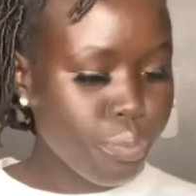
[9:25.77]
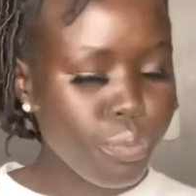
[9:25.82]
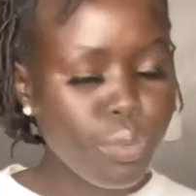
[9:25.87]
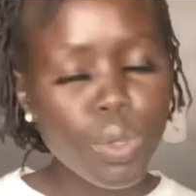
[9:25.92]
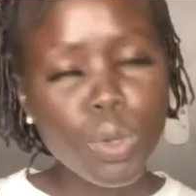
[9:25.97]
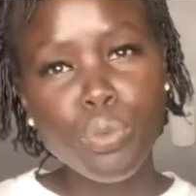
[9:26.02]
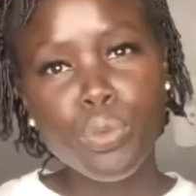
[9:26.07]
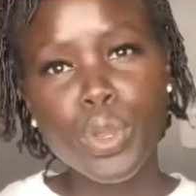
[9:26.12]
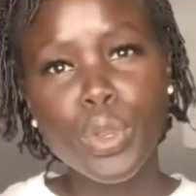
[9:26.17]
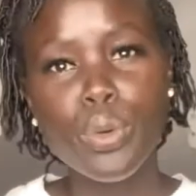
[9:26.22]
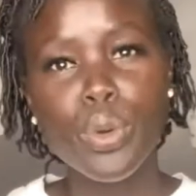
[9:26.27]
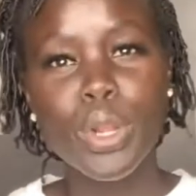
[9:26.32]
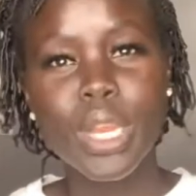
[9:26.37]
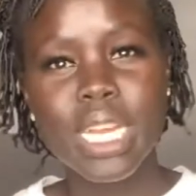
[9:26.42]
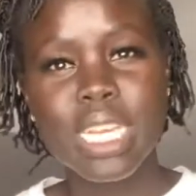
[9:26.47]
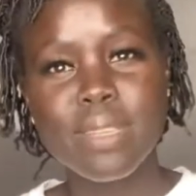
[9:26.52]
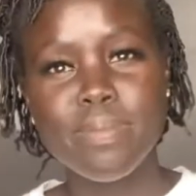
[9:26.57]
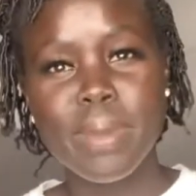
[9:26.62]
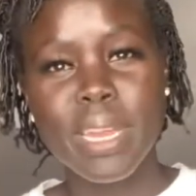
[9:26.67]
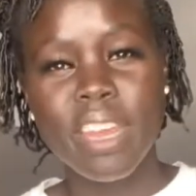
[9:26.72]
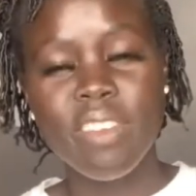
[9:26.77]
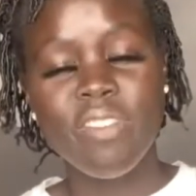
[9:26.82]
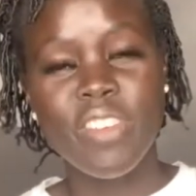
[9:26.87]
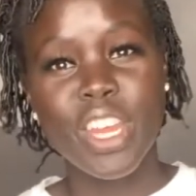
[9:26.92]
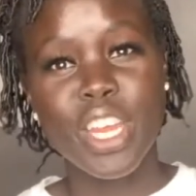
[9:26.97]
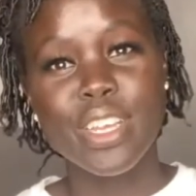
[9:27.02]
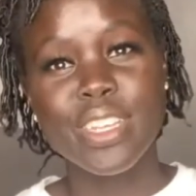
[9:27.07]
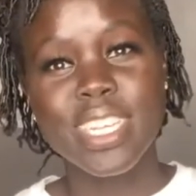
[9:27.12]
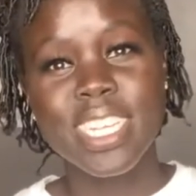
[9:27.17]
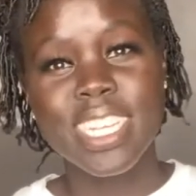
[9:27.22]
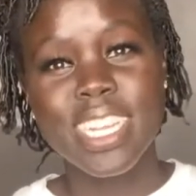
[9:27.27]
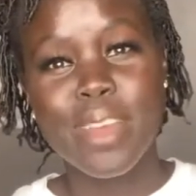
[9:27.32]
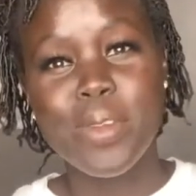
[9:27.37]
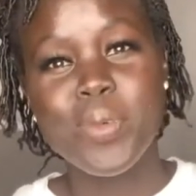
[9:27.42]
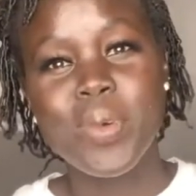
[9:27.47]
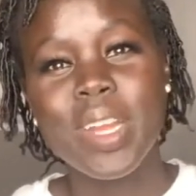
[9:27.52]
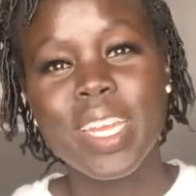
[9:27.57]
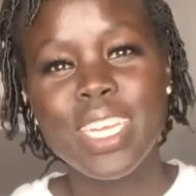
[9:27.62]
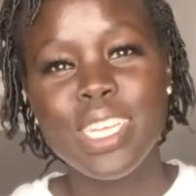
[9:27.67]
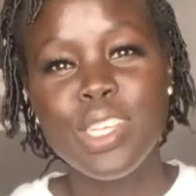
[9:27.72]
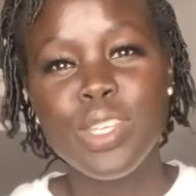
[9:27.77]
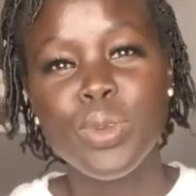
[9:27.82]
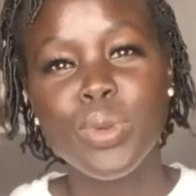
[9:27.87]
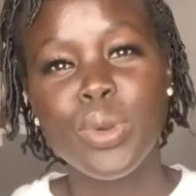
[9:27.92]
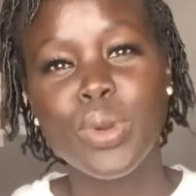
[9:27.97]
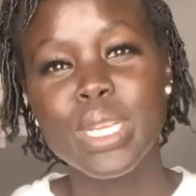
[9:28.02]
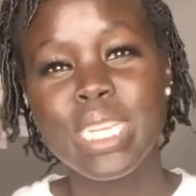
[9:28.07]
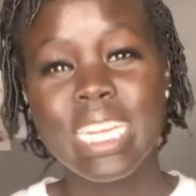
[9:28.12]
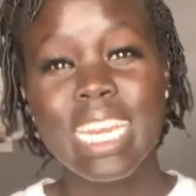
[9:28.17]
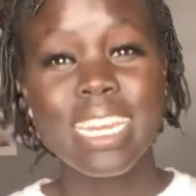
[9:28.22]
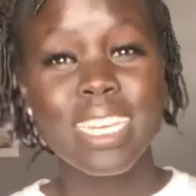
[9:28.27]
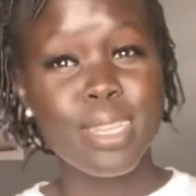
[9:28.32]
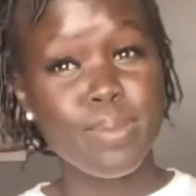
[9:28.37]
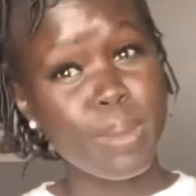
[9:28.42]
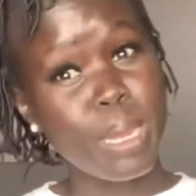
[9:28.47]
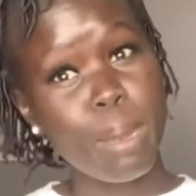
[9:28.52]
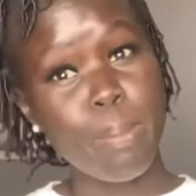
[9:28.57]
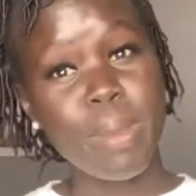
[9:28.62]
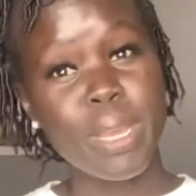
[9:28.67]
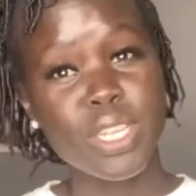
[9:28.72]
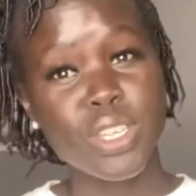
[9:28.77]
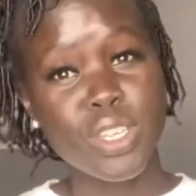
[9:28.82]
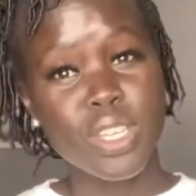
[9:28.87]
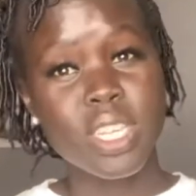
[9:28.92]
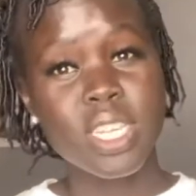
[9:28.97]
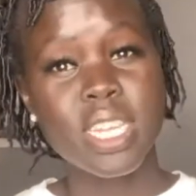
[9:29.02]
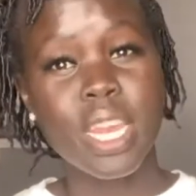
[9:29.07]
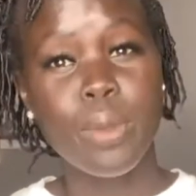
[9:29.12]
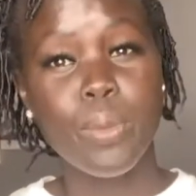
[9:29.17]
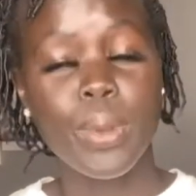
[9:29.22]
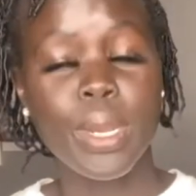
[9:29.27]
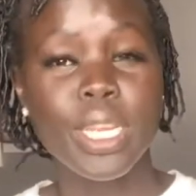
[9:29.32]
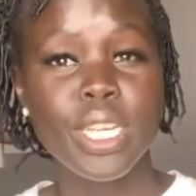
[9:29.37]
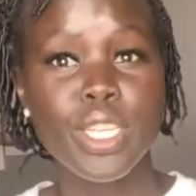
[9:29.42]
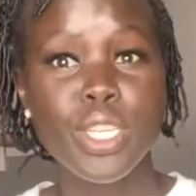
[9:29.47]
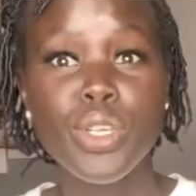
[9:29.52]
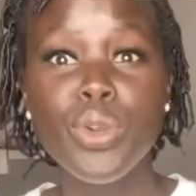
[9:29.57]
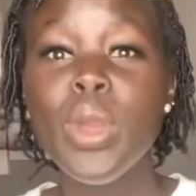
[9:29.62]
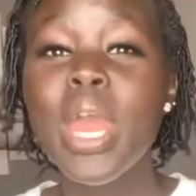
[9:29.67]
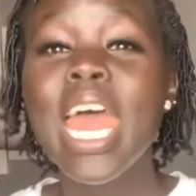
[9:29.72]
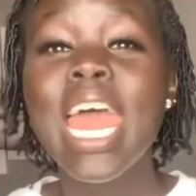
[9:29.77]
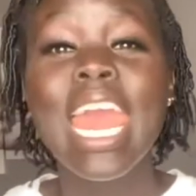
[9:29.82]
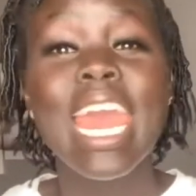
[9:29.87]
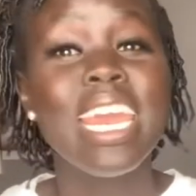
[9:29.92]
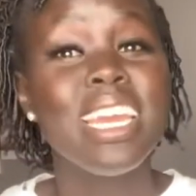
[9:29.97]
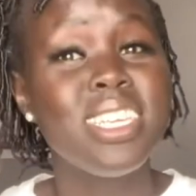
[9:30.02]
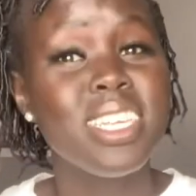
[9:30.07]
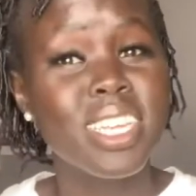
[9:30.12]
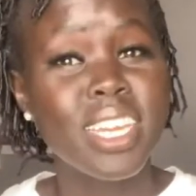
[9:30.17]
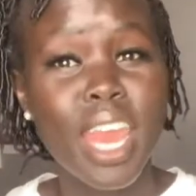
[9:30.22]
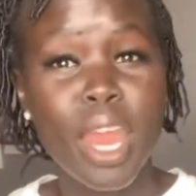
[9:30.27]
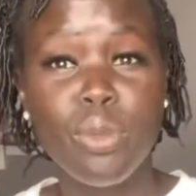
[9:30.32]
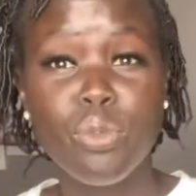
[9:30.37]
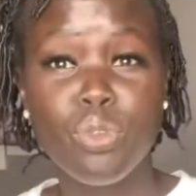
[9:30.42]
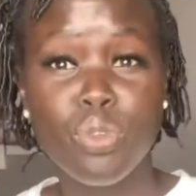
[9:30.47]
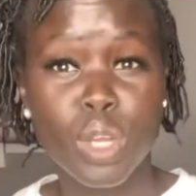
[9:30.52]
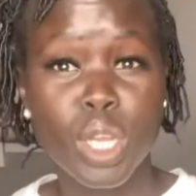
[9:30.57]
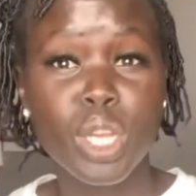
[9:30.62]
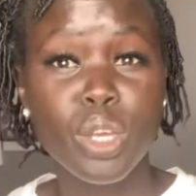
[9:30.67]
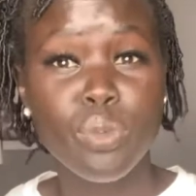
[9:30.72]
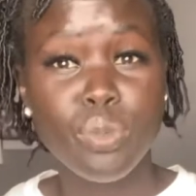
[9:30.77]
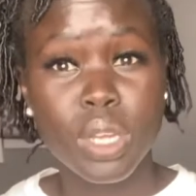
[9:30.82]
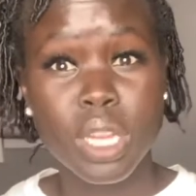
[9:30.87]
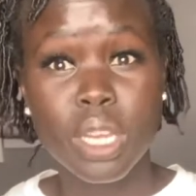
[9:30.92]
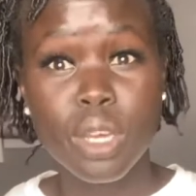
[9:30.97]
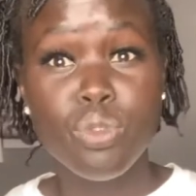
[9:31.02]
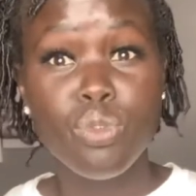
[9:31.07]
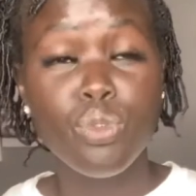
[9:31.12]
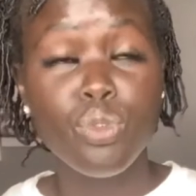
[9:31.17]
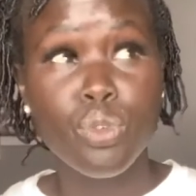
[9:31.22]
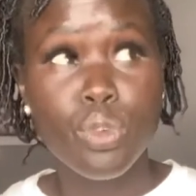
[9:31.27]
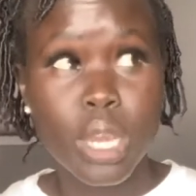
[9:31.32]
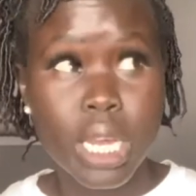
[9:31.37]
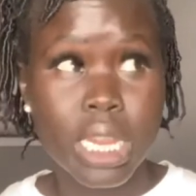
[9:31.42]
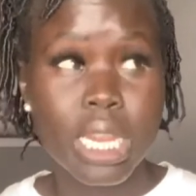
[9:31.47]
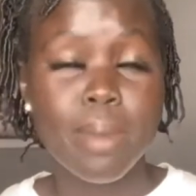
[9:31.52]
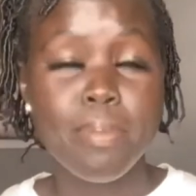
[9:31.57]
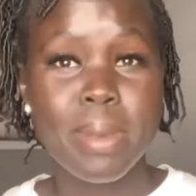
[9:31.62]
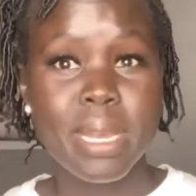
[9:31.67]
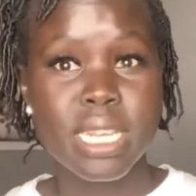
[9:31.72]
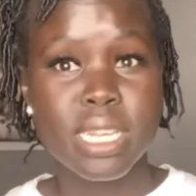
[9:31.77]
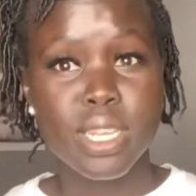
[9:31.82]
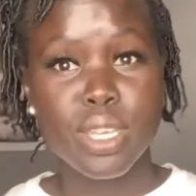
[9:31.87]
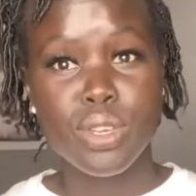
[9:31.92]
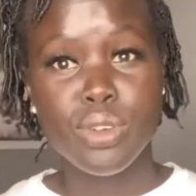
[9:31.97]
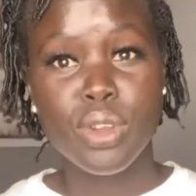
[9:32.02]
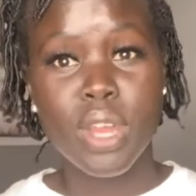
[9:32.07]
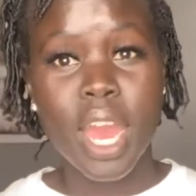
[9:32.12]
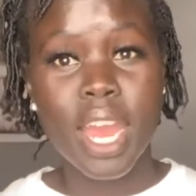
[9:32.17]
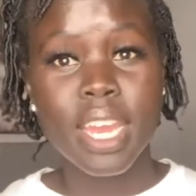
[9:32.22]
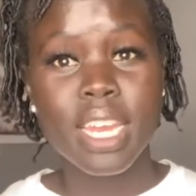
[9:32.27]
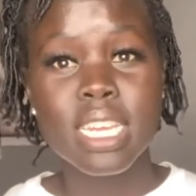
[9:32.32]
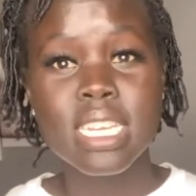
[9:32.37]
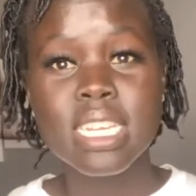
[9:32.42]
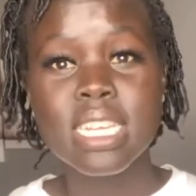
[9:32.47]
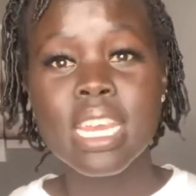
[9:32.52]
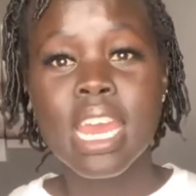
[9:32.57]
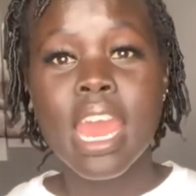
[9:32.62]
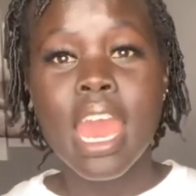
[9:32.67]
record as many videos as I wanted to or take as many pictures as I wanted to. It did get really, really, really busy, you guys.